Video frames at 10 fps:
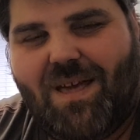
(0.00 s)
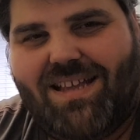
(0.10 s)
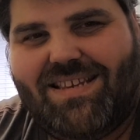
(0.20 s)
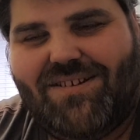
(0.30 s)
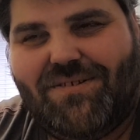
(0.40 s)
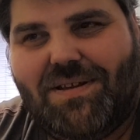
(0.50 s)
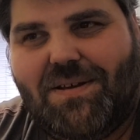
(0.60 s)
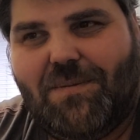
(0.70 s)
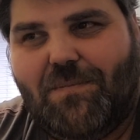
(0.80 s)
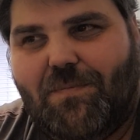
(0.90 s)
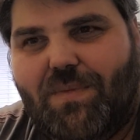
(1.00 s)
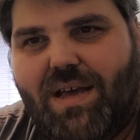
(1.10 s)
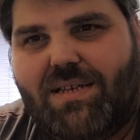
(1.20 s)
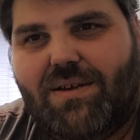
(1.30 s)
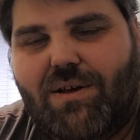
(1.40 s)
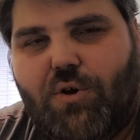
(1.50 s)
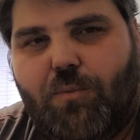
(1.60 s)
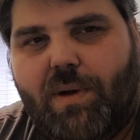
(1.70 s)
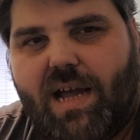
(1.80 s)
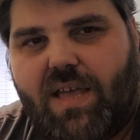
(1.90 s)
I don't
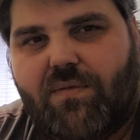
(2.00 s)
hold back.